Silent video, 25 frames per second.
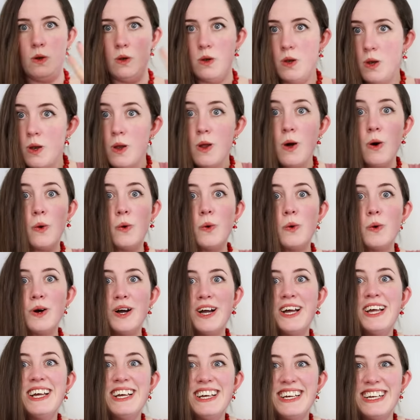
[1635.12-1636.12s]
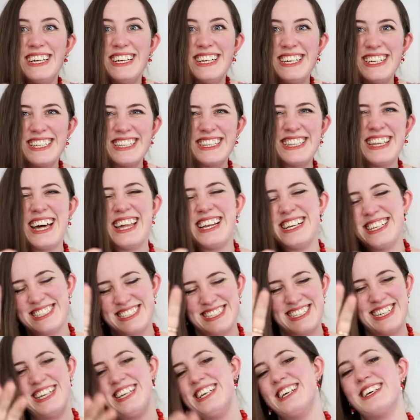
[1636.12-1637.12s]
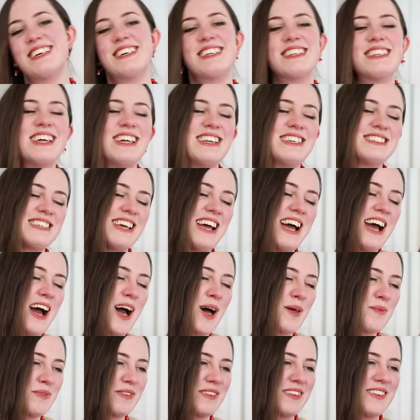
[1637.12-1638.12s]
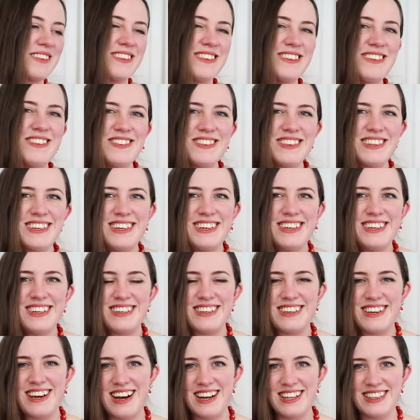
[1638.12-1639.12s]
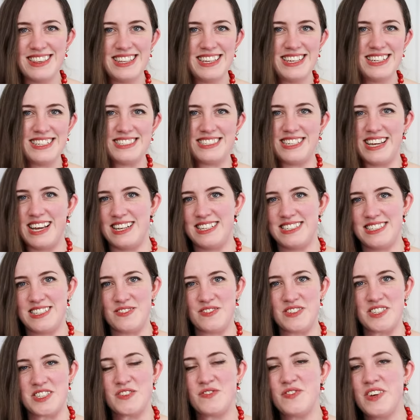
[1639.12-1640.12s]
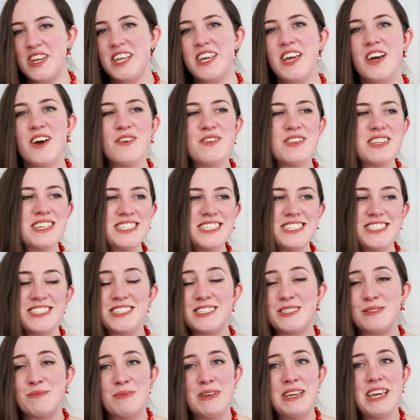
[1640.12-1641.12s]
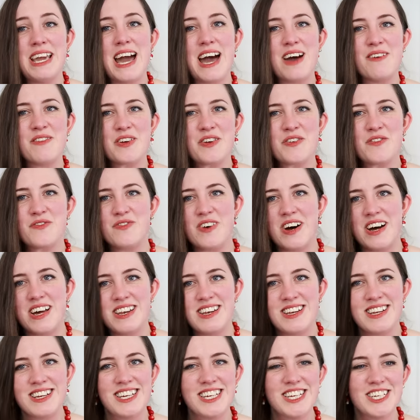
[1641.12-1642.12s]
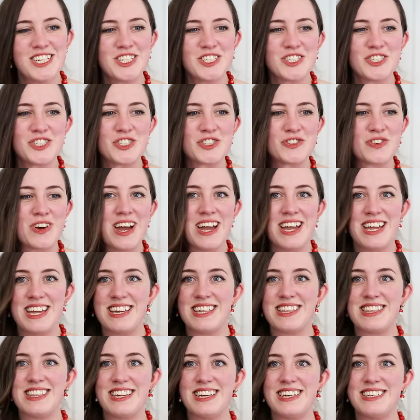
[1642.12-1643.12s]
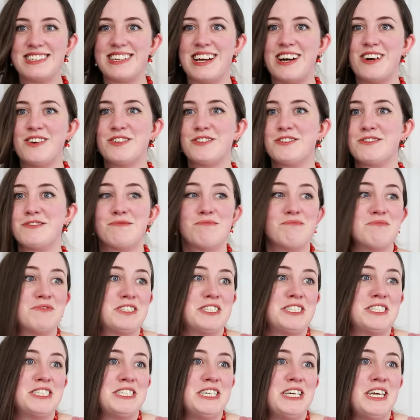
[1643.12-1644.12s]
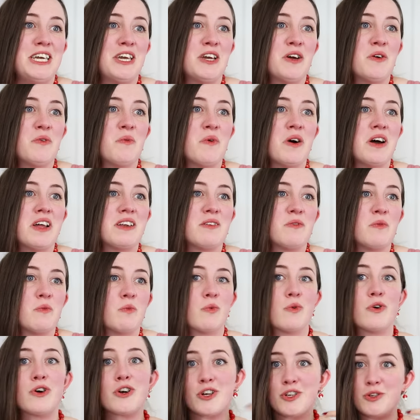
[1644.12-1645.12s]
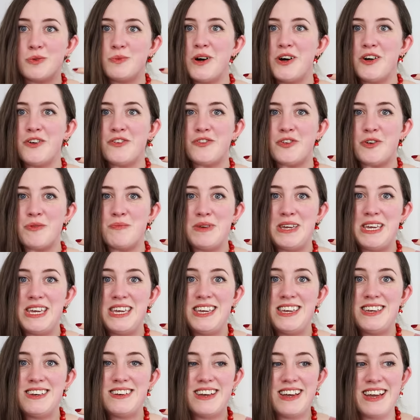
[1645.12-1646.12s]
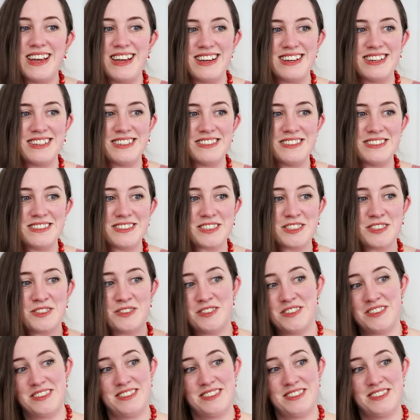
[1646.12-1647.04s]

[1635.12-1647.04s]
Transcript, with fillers: no. That is That is absolutely not the intent of this video. This is just me having fun trying things out and seeing what works well for me and